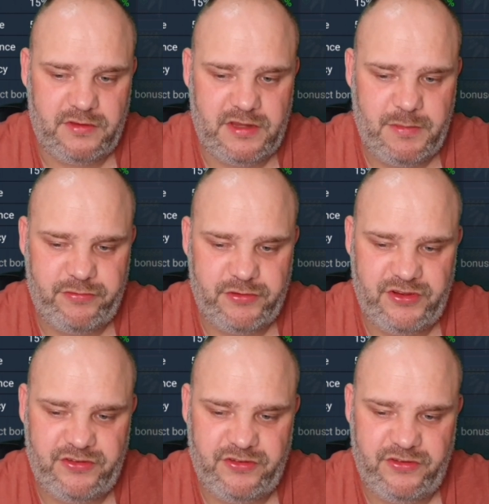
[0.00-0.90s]
Debuff
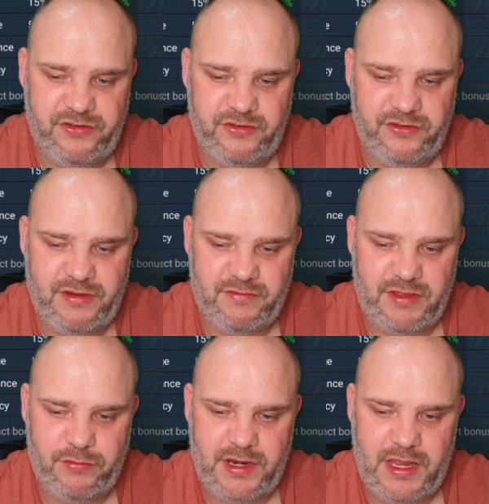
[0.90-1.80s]
resistance is at
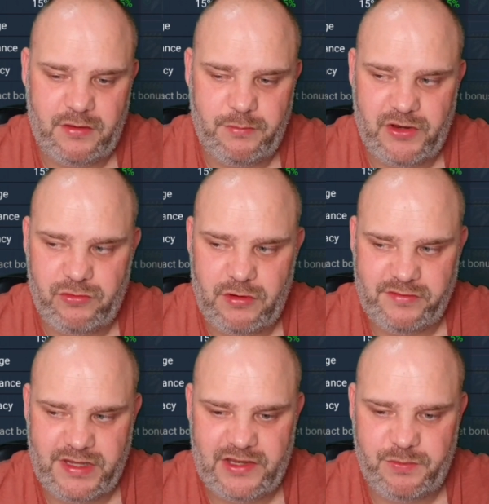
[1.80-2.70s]
73. I'd much
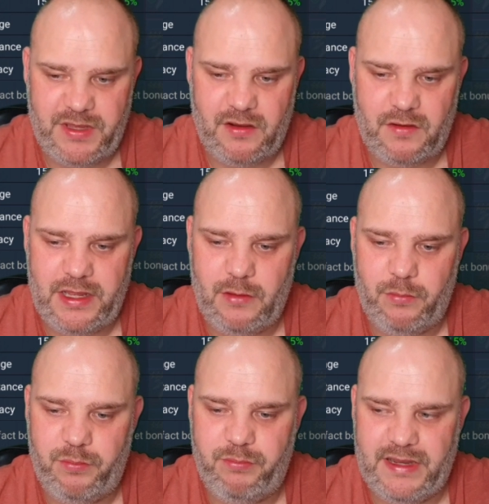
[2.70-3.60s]
rather that to be higher,
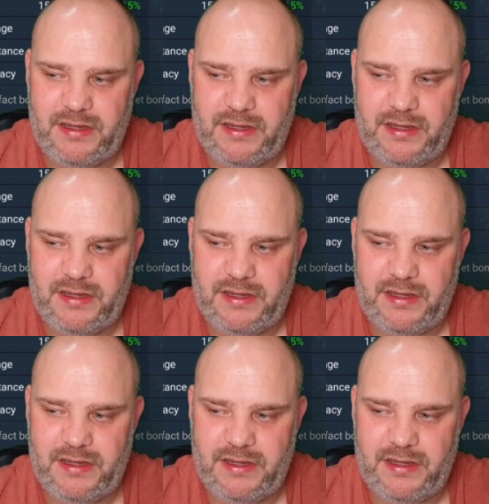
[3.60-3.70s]
but